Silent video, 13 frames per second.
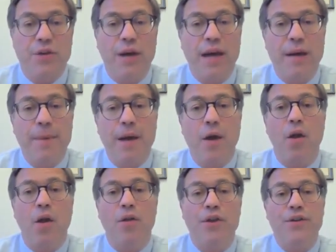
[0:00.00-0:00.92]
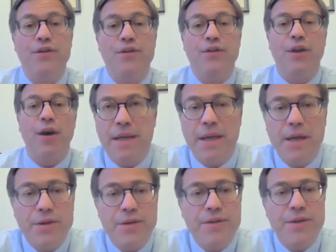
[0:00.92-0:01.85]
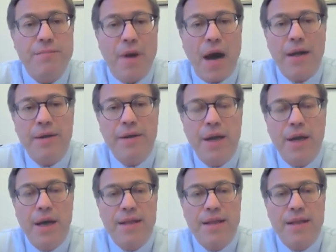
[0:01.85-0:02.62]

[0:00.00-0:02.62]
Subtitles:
So keeping all these limitations in mind,